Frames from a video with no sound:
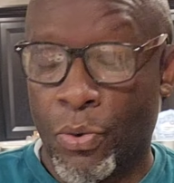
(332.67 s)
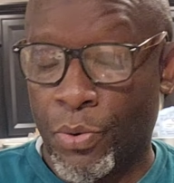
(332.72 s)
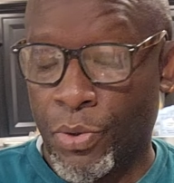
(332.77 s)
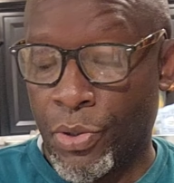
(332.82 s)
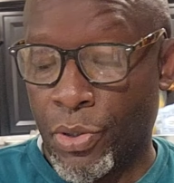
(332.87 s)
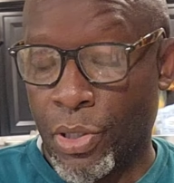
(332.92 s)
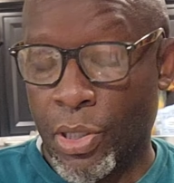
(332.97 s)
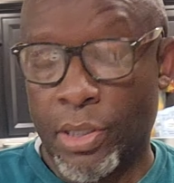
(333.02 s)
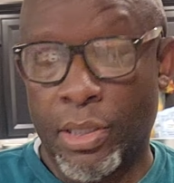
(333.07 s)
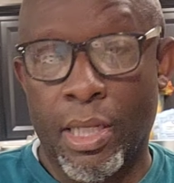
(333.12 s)
when
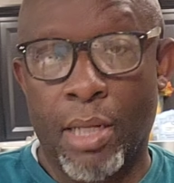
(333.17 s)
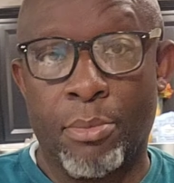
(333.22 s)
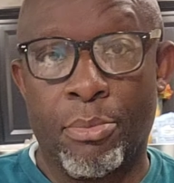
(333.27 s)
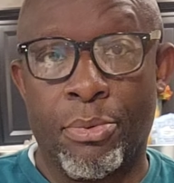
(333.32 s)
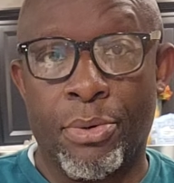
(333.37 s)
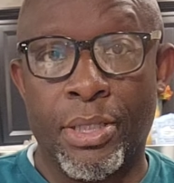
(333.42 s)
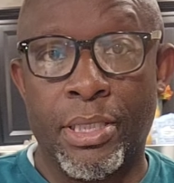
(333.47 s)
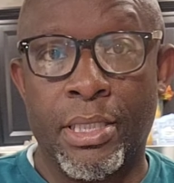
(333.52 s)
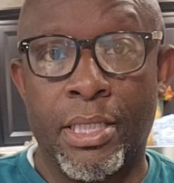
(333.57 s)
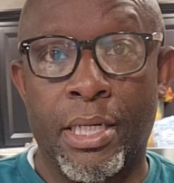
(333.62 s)
you cook that
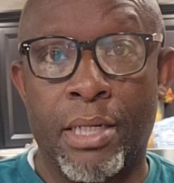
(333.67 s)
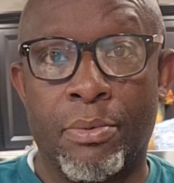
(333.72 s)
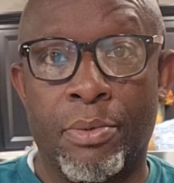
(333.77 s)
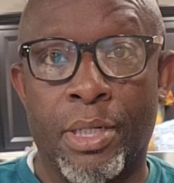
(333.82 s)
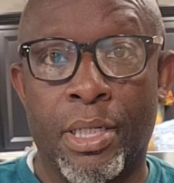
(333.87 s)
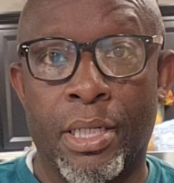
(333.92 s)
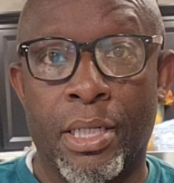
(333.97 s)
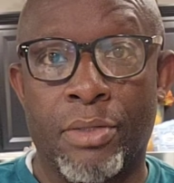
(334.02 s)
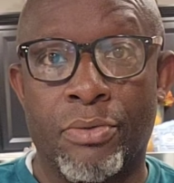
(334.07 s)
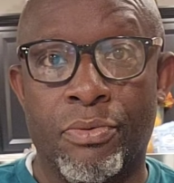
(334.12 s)
brisket,
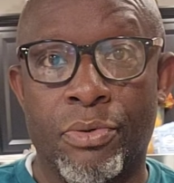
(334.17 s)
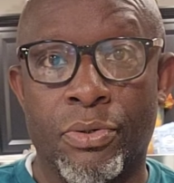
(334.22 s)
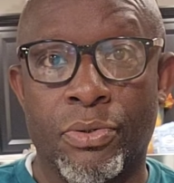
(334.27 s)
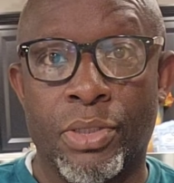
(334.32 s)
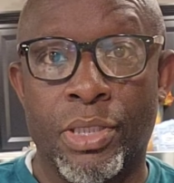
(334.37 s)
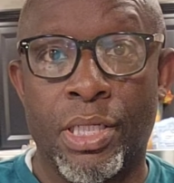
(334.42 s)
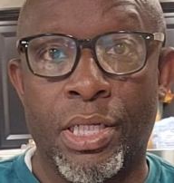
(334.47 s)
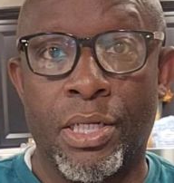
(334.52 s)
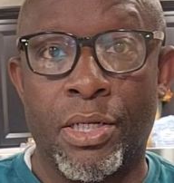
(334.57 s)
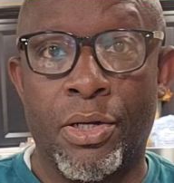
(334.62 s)
when it gets real
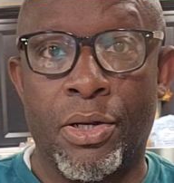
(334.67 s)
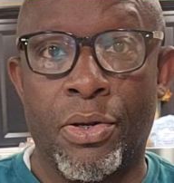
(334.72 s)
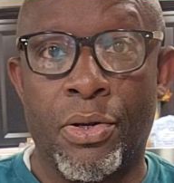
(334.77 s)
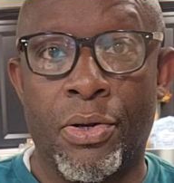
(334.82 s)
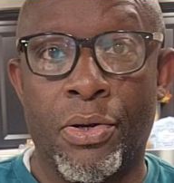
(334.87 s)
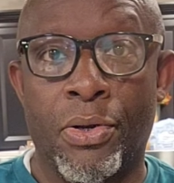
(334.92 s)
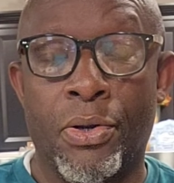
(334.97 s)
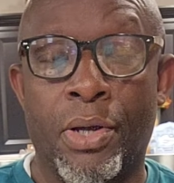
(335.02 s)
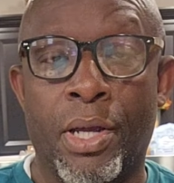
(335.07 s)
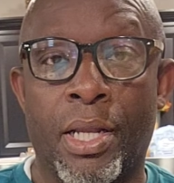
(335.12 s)

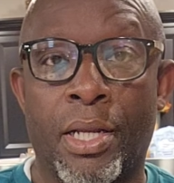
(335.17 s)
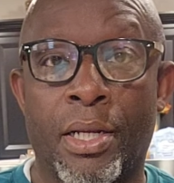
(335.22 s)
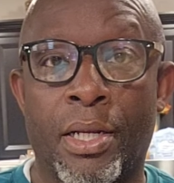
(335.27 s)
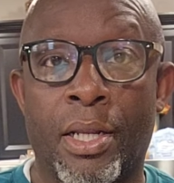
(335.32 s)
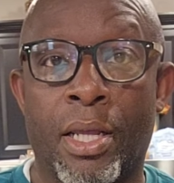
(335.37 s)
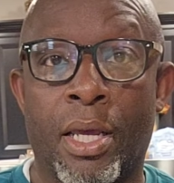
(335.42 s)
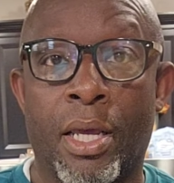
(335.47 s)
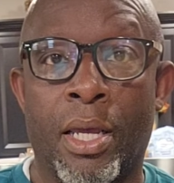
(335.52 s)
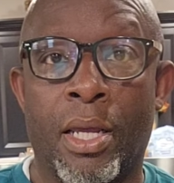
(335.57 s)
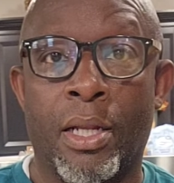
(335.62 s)
tender
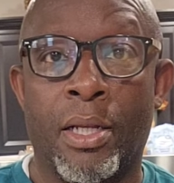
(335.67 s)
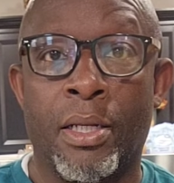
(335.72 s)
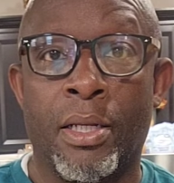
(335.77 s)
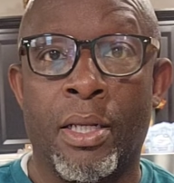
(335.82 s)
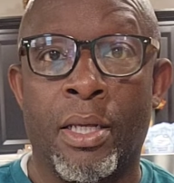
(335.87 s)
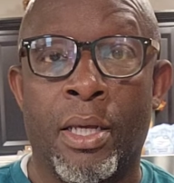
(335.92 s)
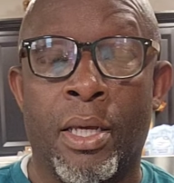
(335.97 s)
and